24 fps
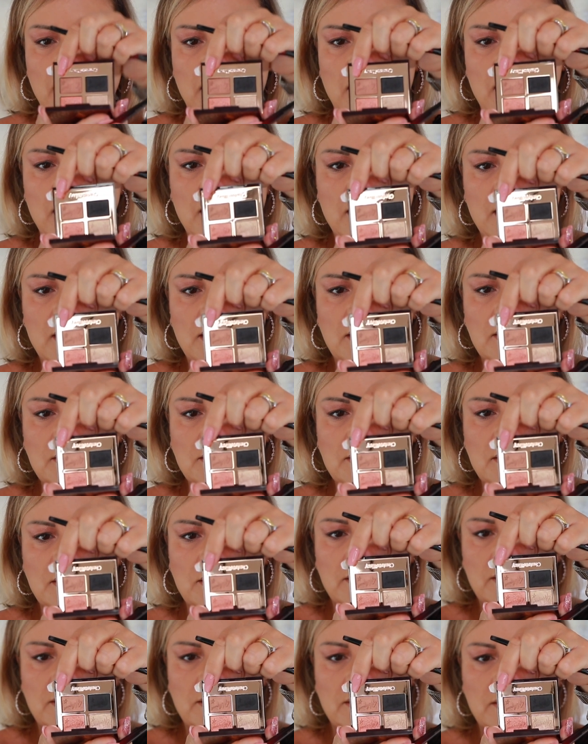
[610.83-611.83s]
and
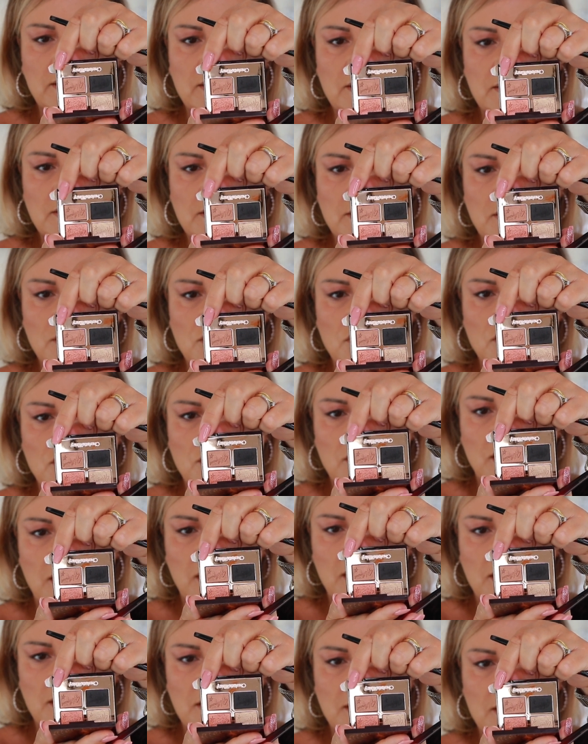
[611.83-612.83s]
this
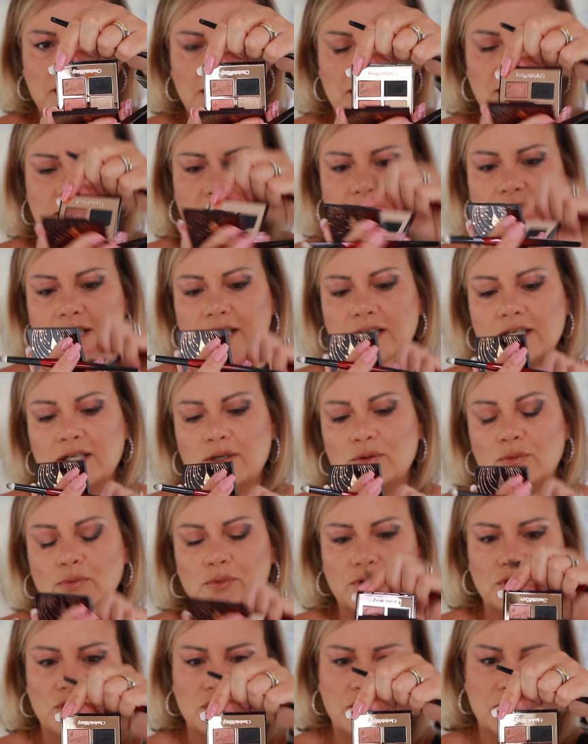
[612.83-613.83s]
shade here,
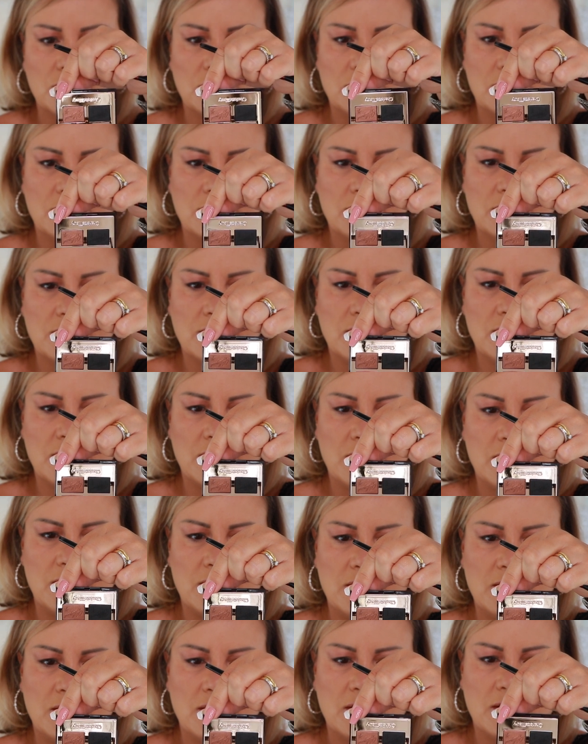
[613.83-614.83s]
which is
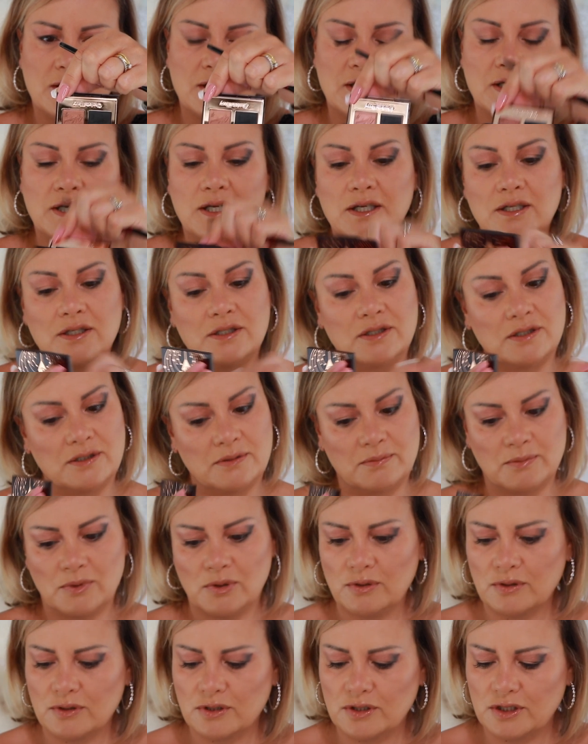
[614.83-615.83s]
the
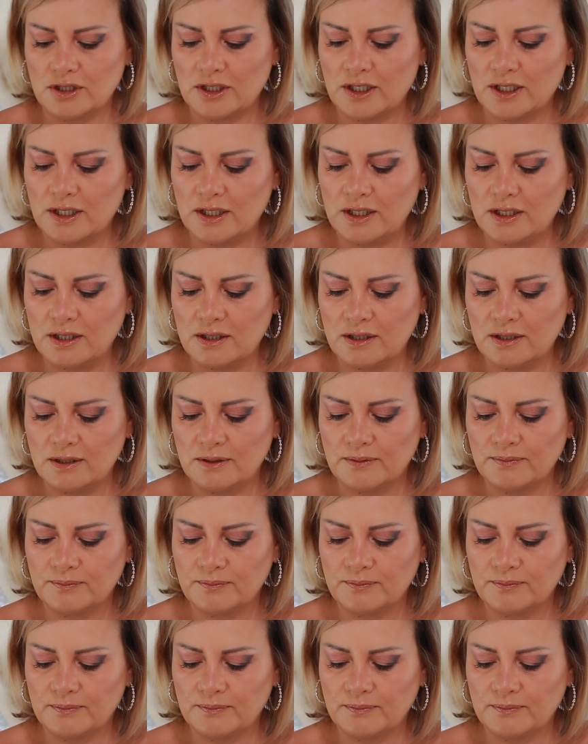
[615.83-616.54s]
Smoke shade,